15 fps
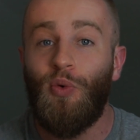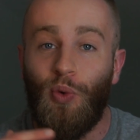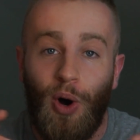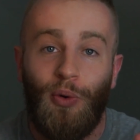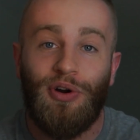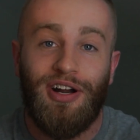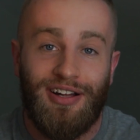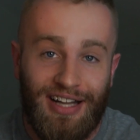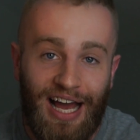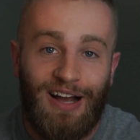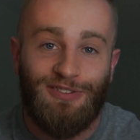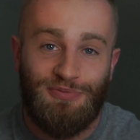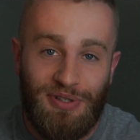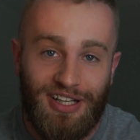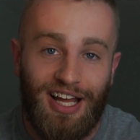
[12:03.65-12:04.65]
What would our
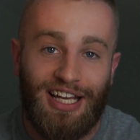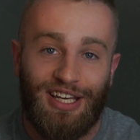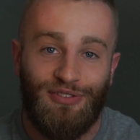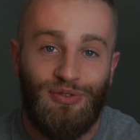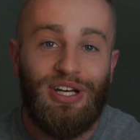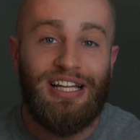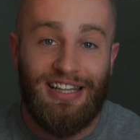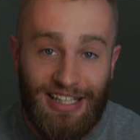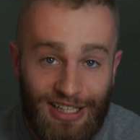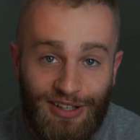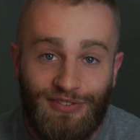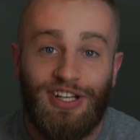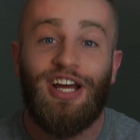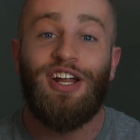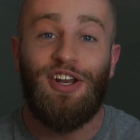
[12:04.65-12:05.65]
lives be like if we
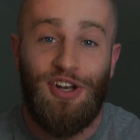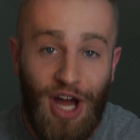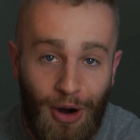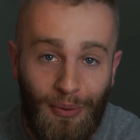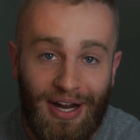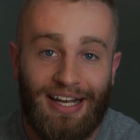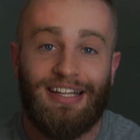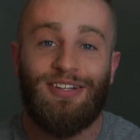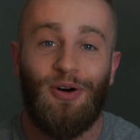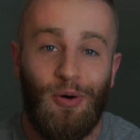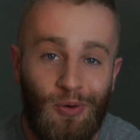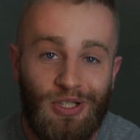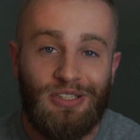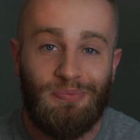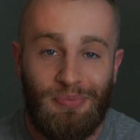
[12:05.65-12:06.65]
lived knowing the
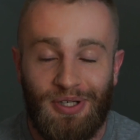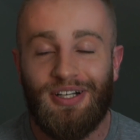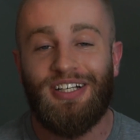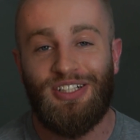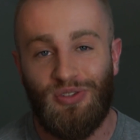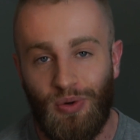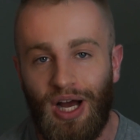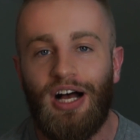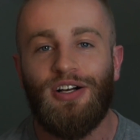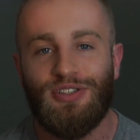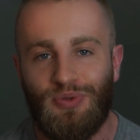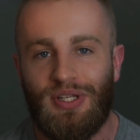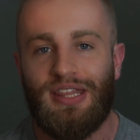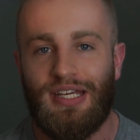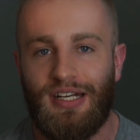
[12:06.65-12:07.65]
Holy Spirit
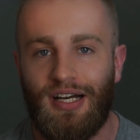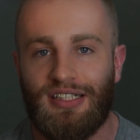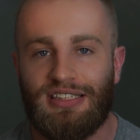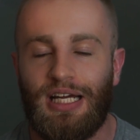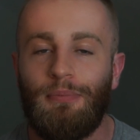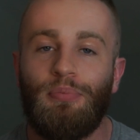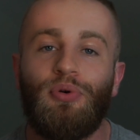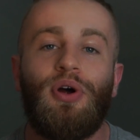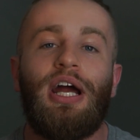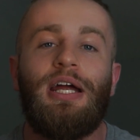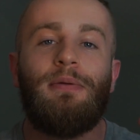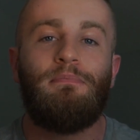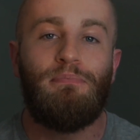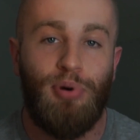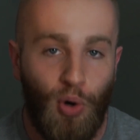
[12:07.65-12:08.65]
dwells within us and
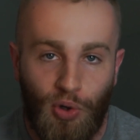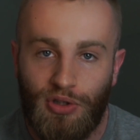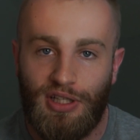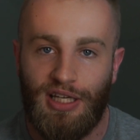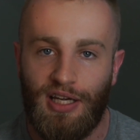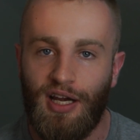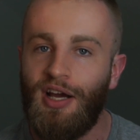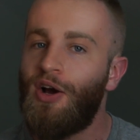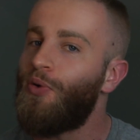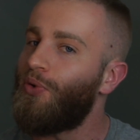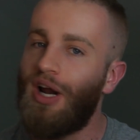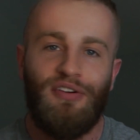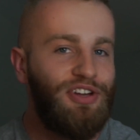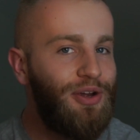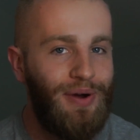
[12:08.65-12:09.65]
prayed boldly?
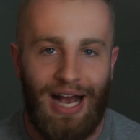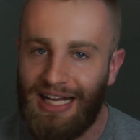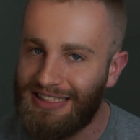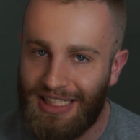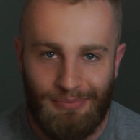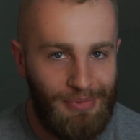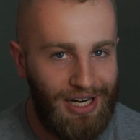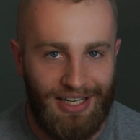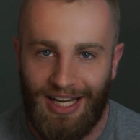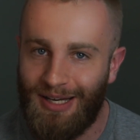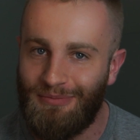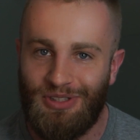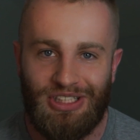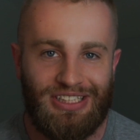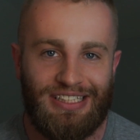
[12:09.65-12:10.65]
Whatever you ask in my
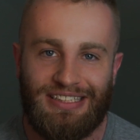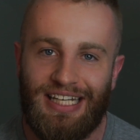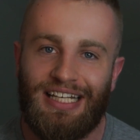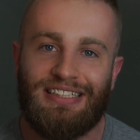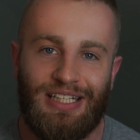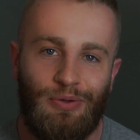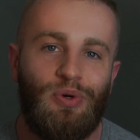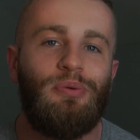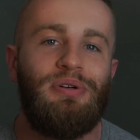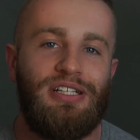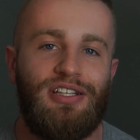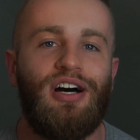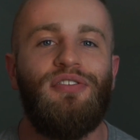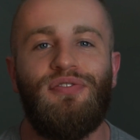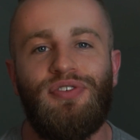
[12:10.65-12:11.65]
name, Jesus says, it will
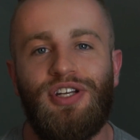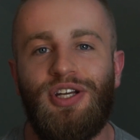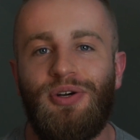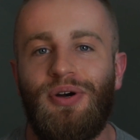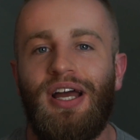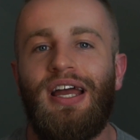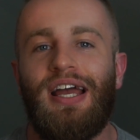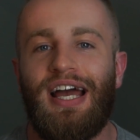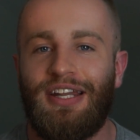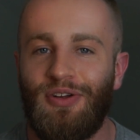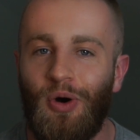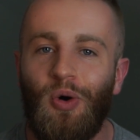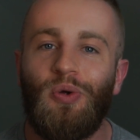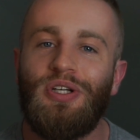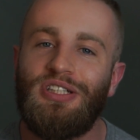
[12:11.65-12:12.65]
be done for you, and
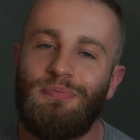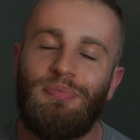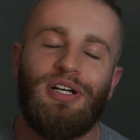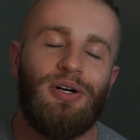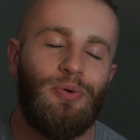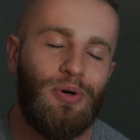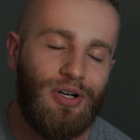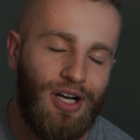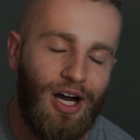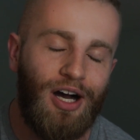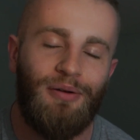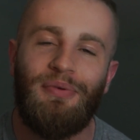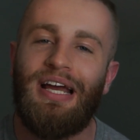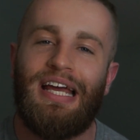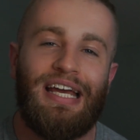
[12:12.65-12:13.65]
the Holy Spirit will
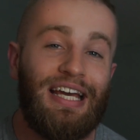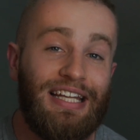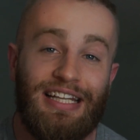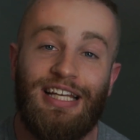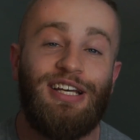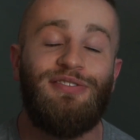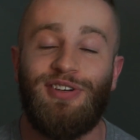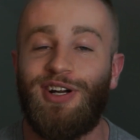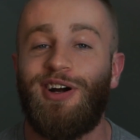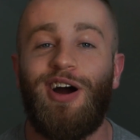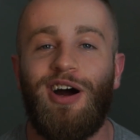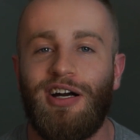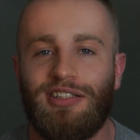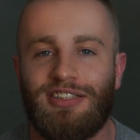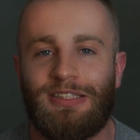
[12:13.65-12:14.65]
come and live in our
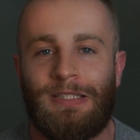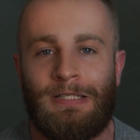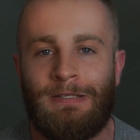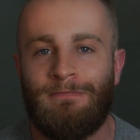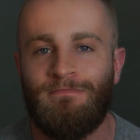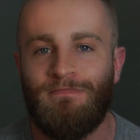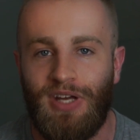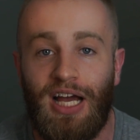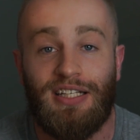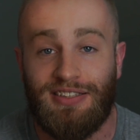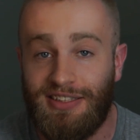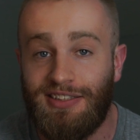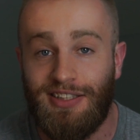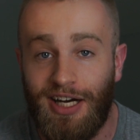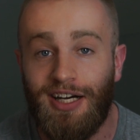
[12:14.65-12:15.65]
hearts
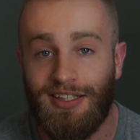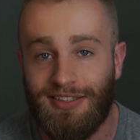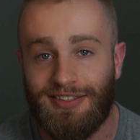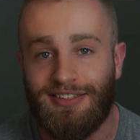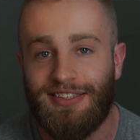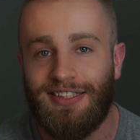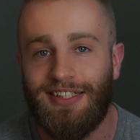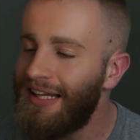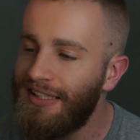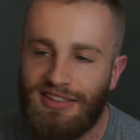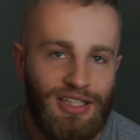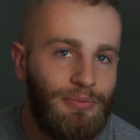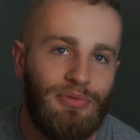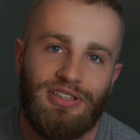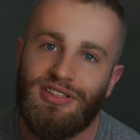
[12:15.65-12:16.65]
as he does. I think
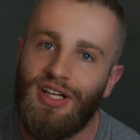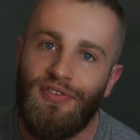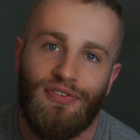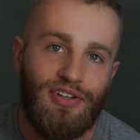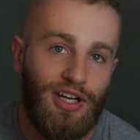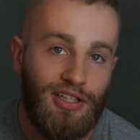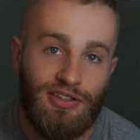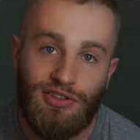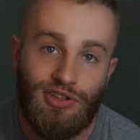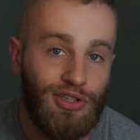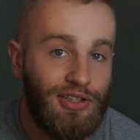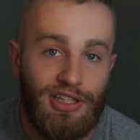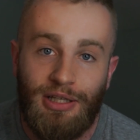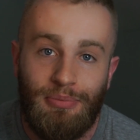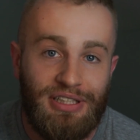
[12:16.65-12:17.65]
some of this stuff can
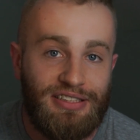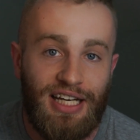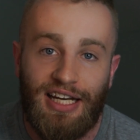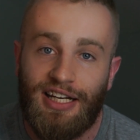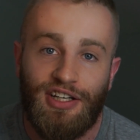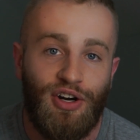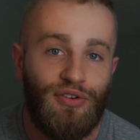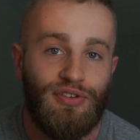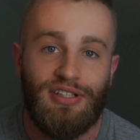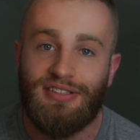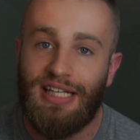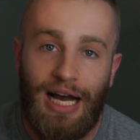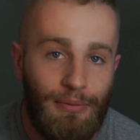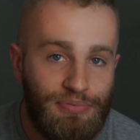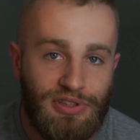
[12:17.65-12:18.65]
certainly be taken over the
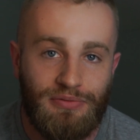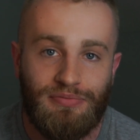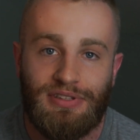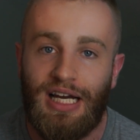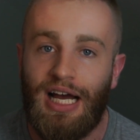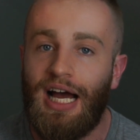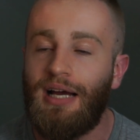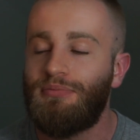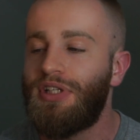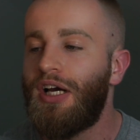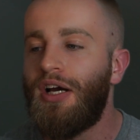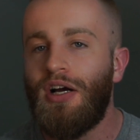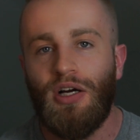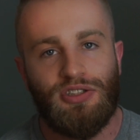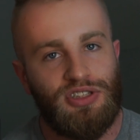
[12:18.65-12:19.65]
top sometimes,
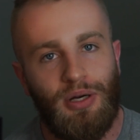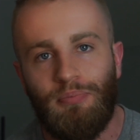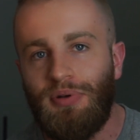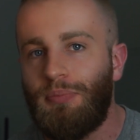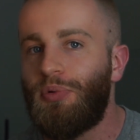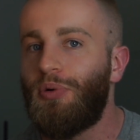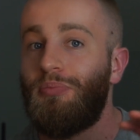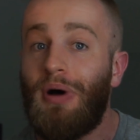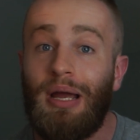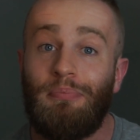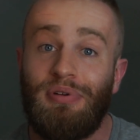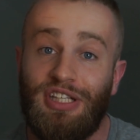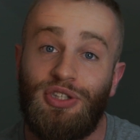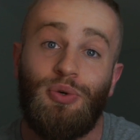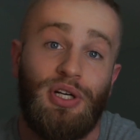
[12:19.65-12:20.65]
or some people
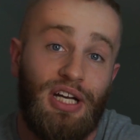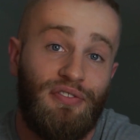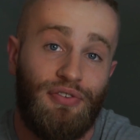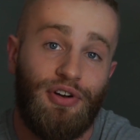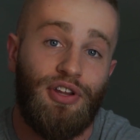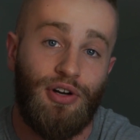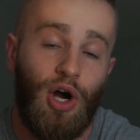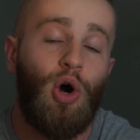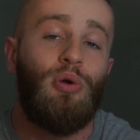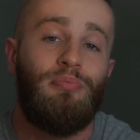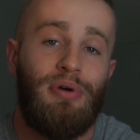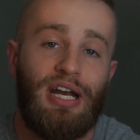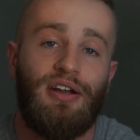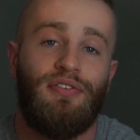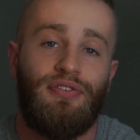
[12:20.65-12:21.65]
might be doing it for their
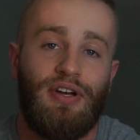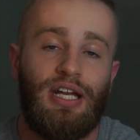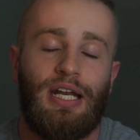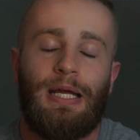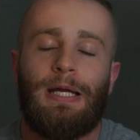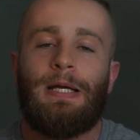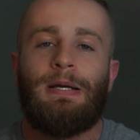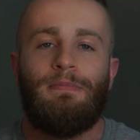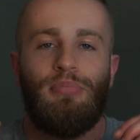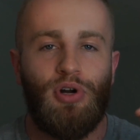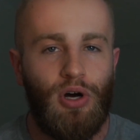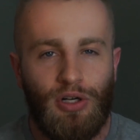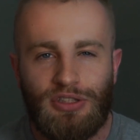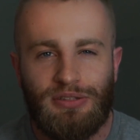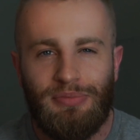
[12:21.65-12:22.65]
own benefit,
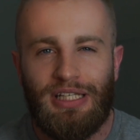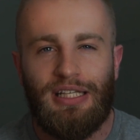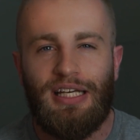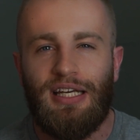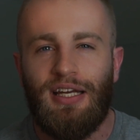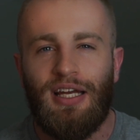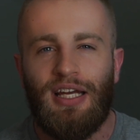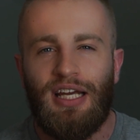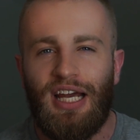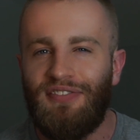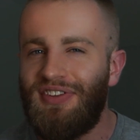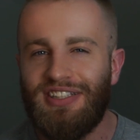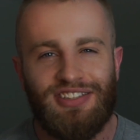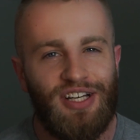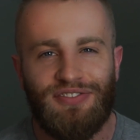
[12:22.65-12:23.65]
but ultimately,
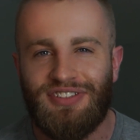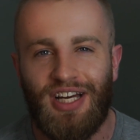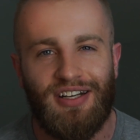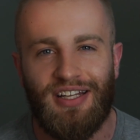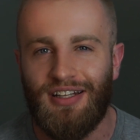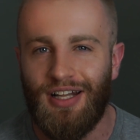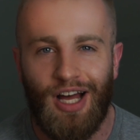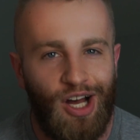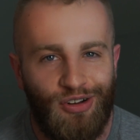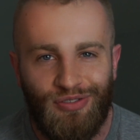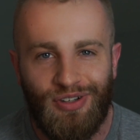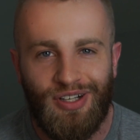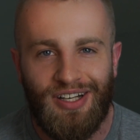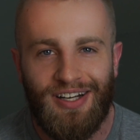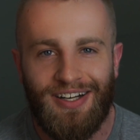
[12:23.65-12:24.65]
if this stuff's done in
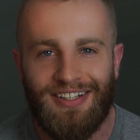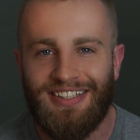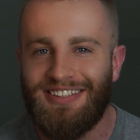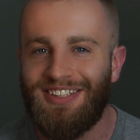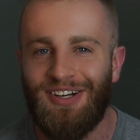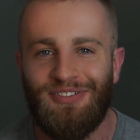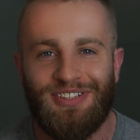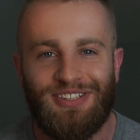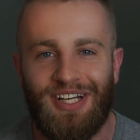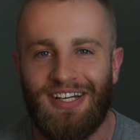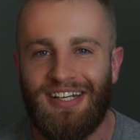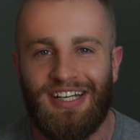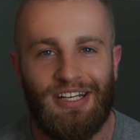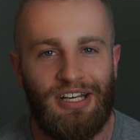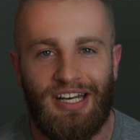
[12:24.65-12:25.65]
love, and this stuff is
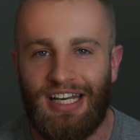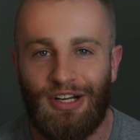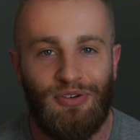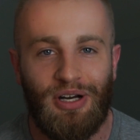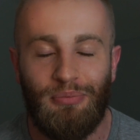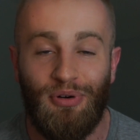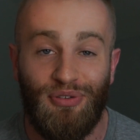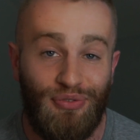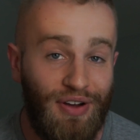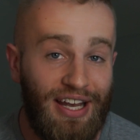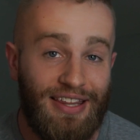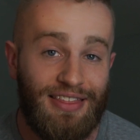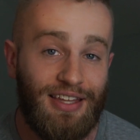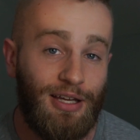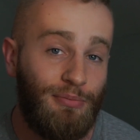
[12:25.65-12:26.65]
done in incredible
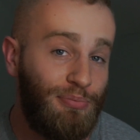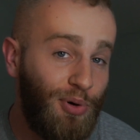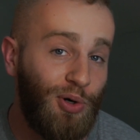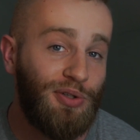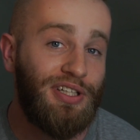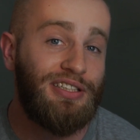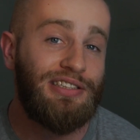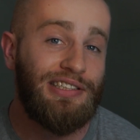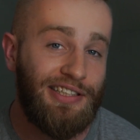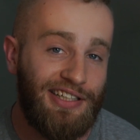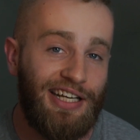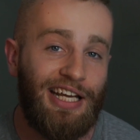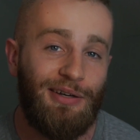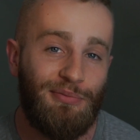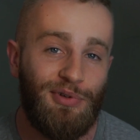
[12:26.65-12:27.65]
faith and boldness in the
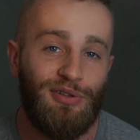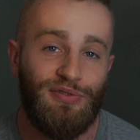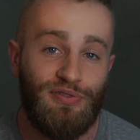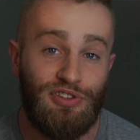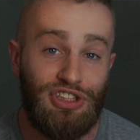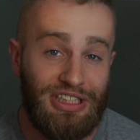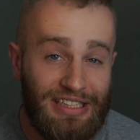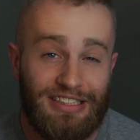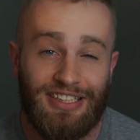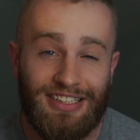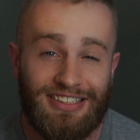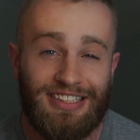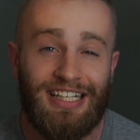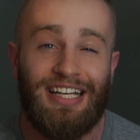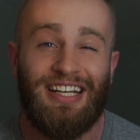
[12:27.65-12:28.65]
name of
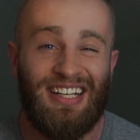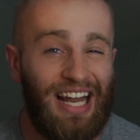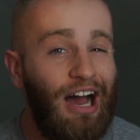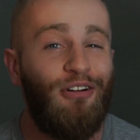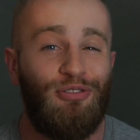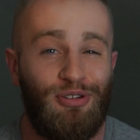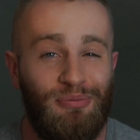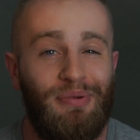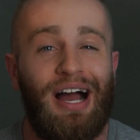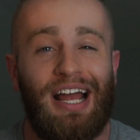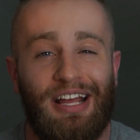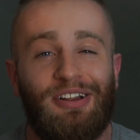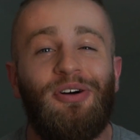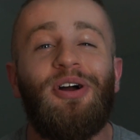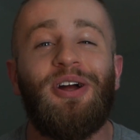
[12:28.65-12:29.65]
Jesus, not for
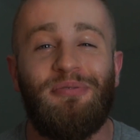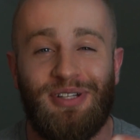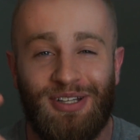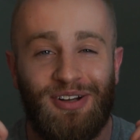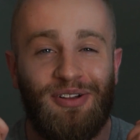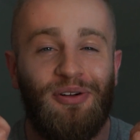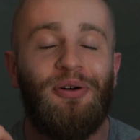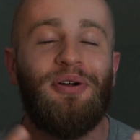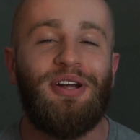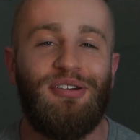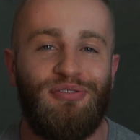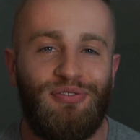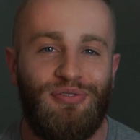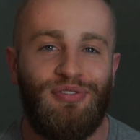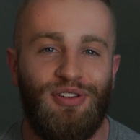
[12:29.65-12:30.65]
my glory, but the glory
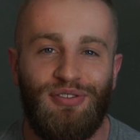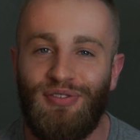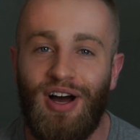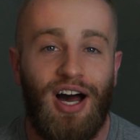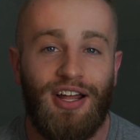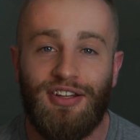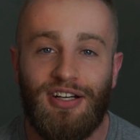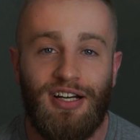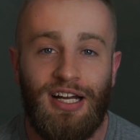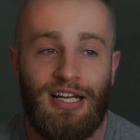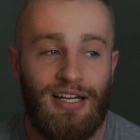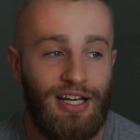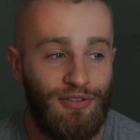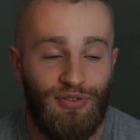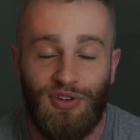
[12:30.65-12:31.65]
of the Father
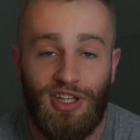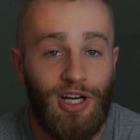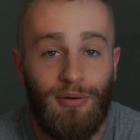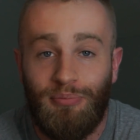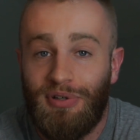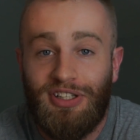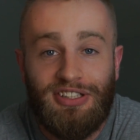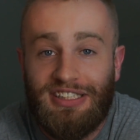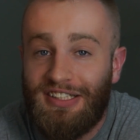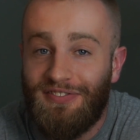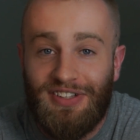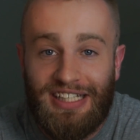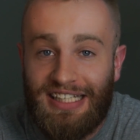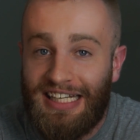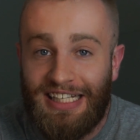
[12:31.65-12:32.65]
and for the upbuilding
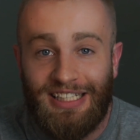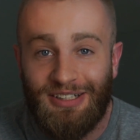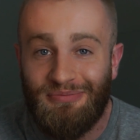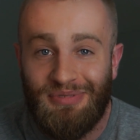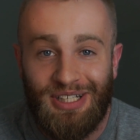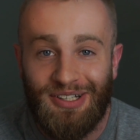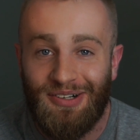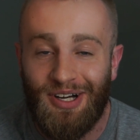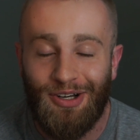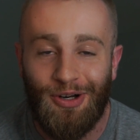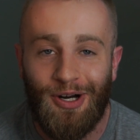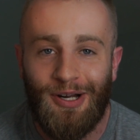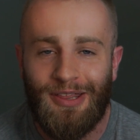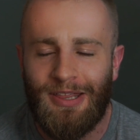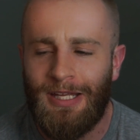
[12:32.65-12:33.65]
of the kingdom here on
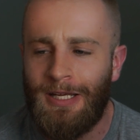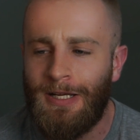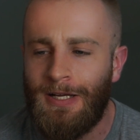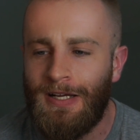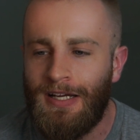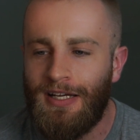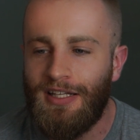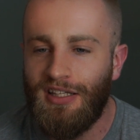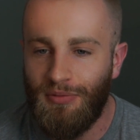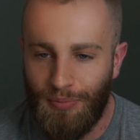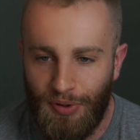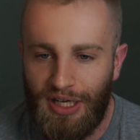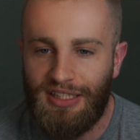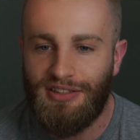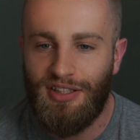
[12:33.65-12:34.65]
earth.
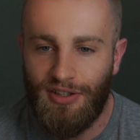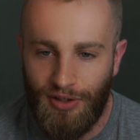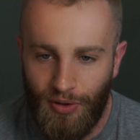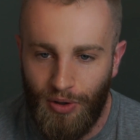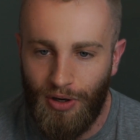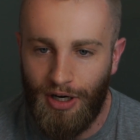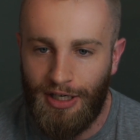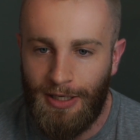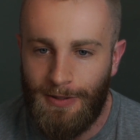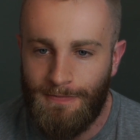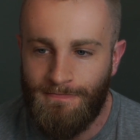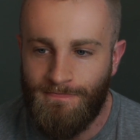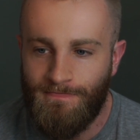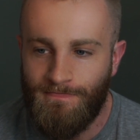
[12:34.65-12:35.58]
And praise the Lord.